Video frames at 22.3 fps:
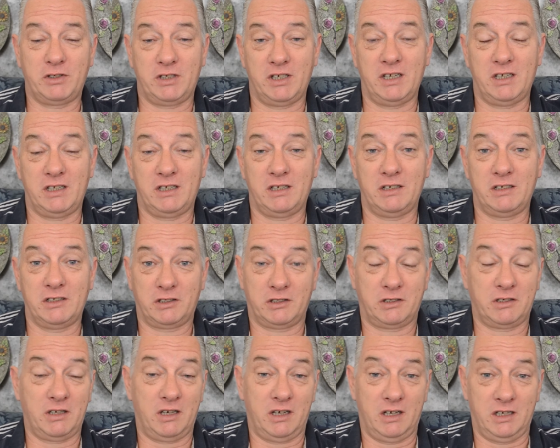did
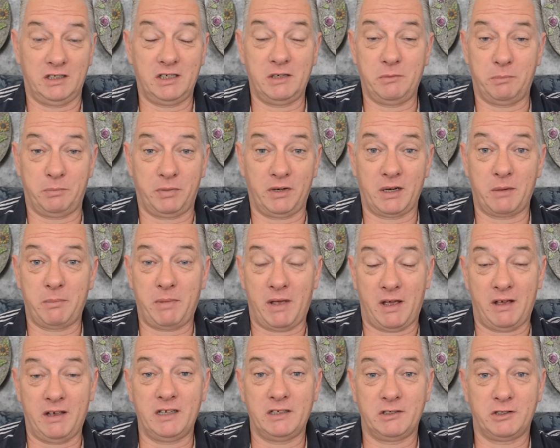is he did bring
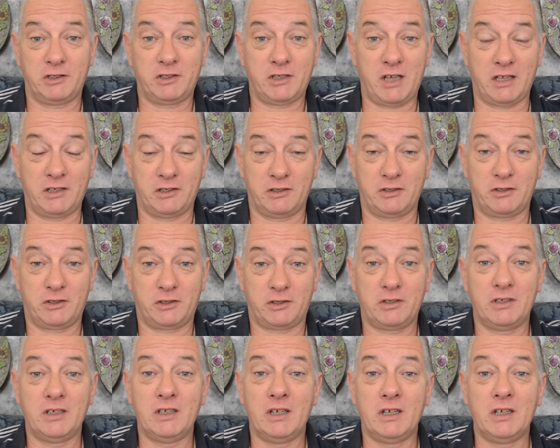about his
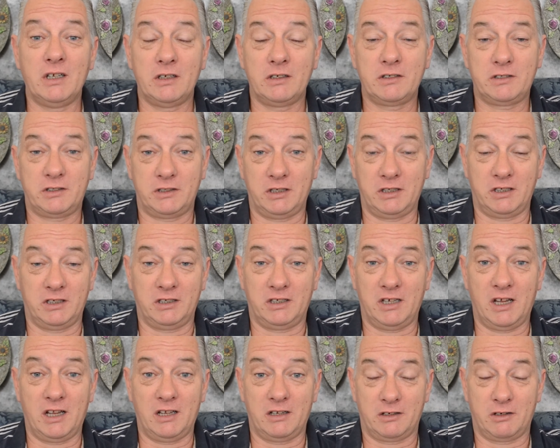sons
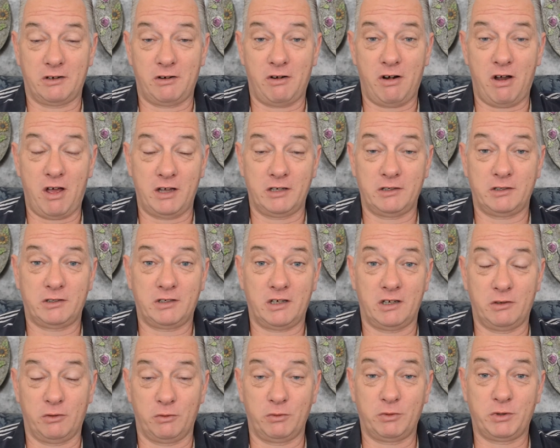citadel and christ
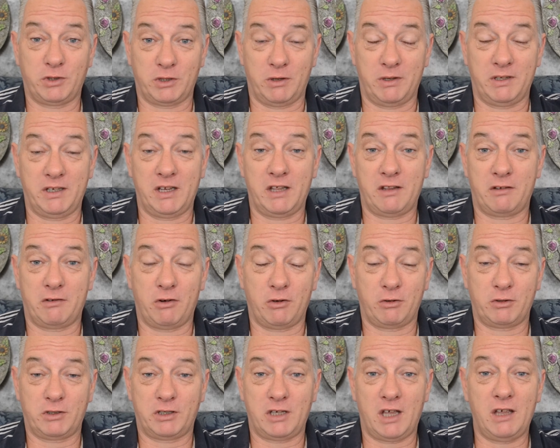and also another
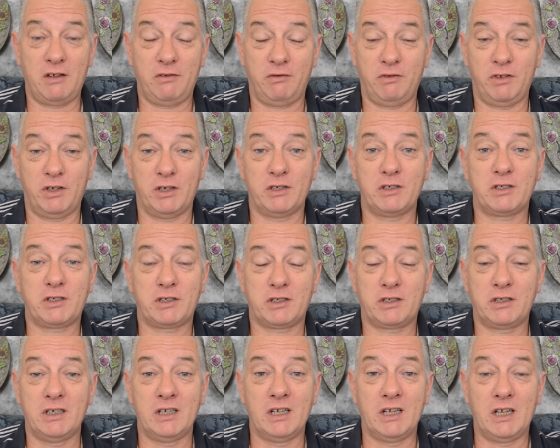
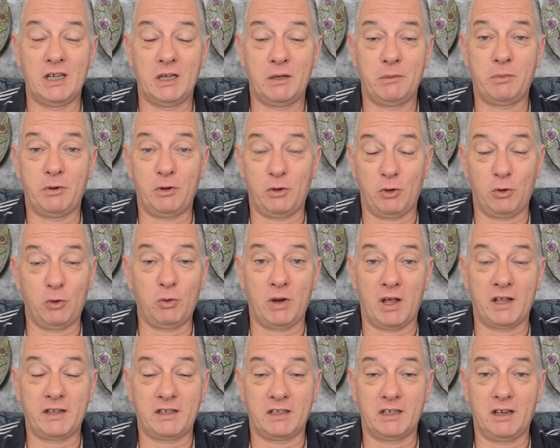octavius but
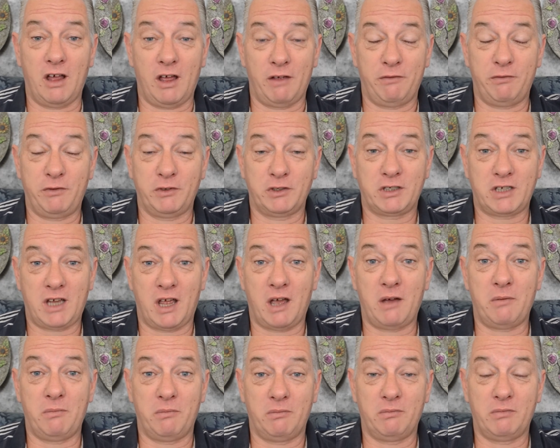all other life has
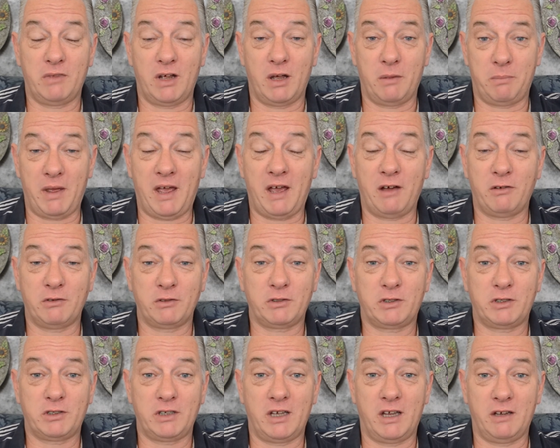come
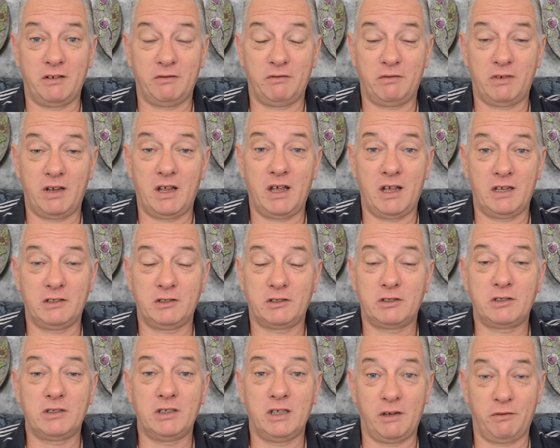about and,
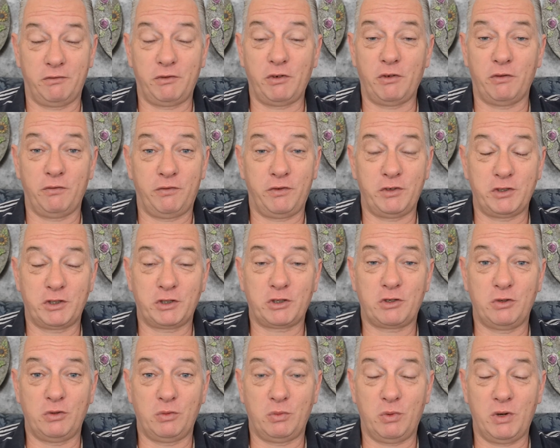and lived on
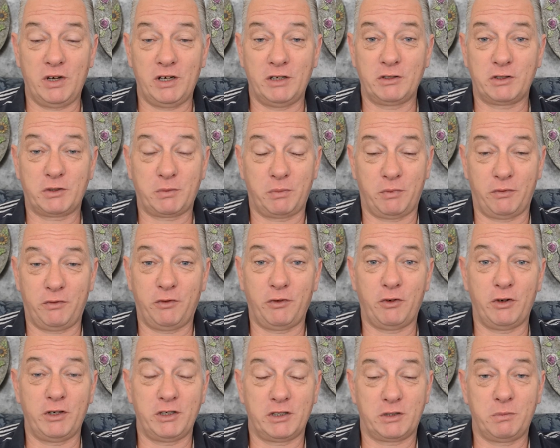physical worlds
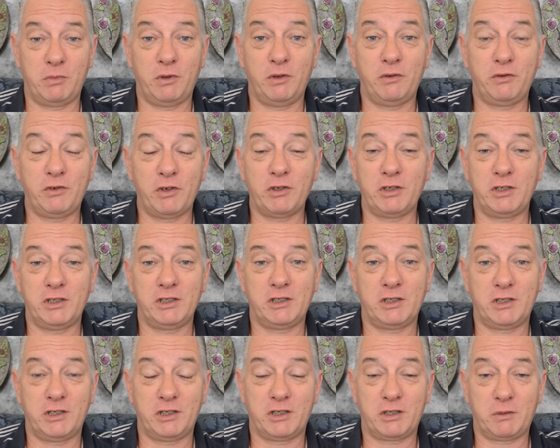before it's moved on
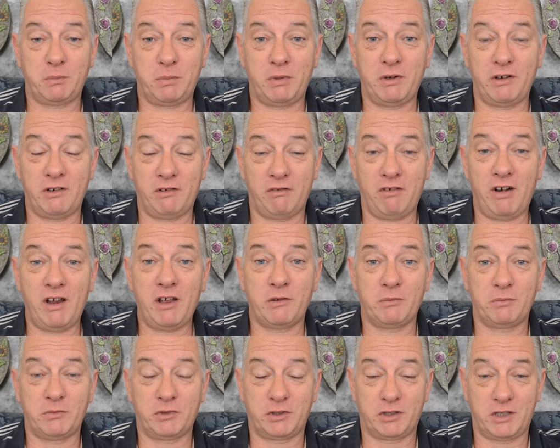into the spirit
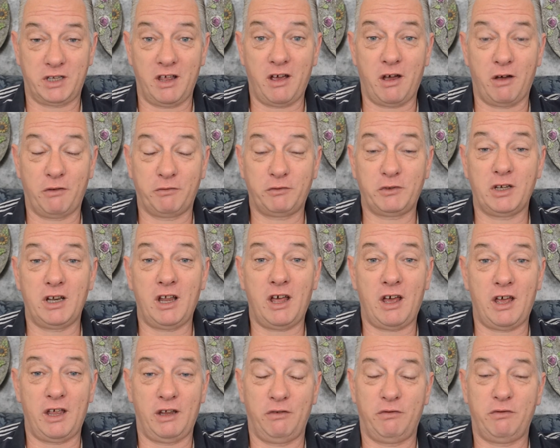realms the
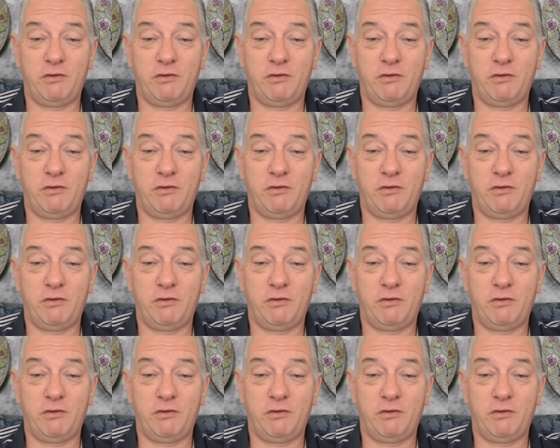afterlife